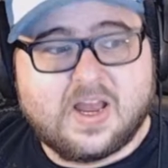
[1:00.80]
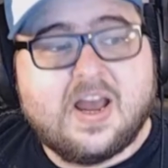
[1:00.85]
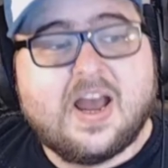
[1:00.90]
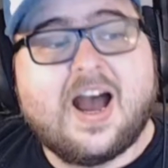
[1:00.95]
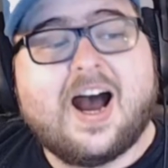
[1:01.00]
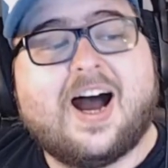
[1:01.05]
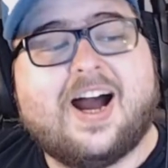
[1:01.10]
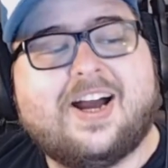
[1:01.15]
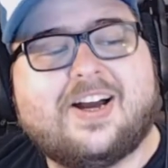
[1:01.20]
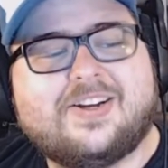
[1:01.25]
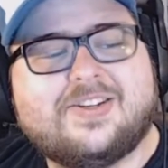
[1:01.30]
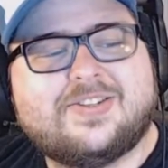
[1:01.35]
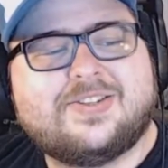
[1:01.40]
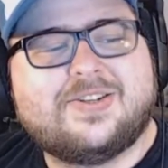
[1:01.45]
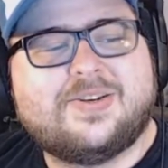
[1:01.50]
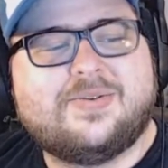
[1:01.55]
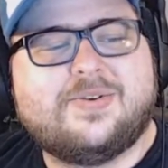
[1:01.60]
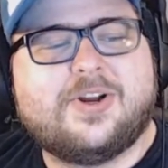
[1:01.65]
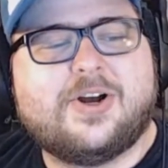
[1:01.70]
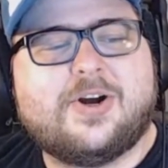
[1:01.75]
I
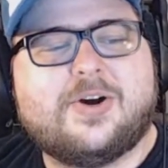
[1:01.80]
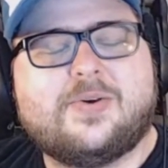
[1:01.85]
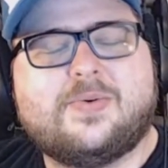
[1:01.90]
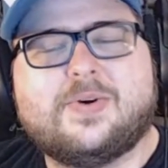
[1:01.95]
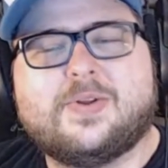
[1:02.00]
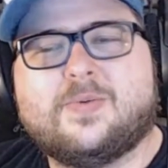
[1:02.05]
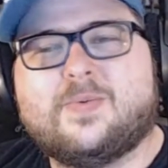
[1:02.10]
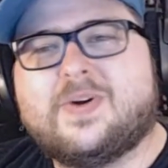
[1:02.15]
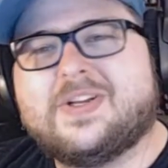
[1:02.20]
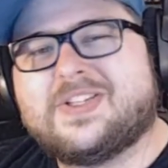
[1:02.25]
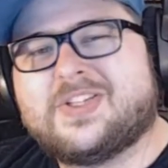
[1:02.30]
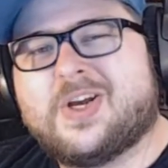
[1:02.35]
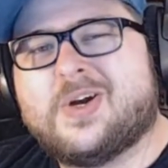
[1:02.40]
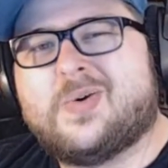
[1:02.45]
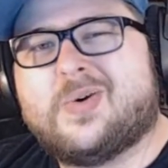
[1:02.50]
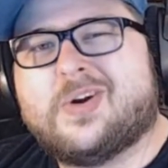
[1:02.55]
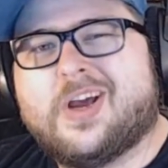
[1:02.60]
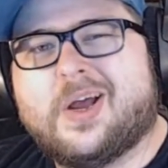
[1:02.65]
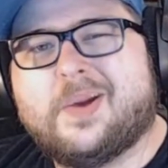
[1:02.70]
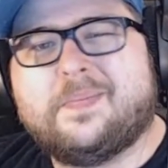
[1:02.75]
also know with what's
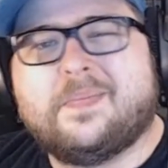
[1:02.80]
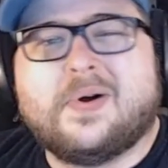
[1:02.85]
going on,